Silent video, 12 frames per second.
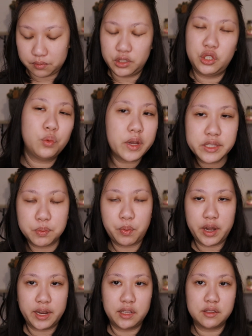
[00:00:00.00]
US
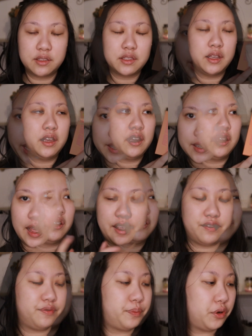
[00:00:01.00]
brands.
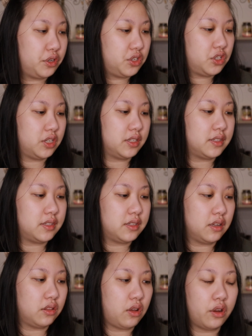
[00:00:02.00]
I've purchased
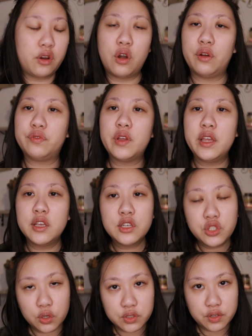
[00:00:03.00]
a lot of
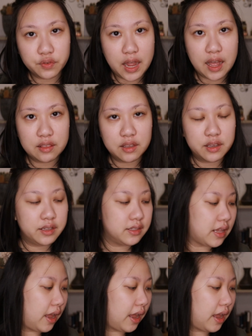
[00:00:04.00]
Dose of Colors.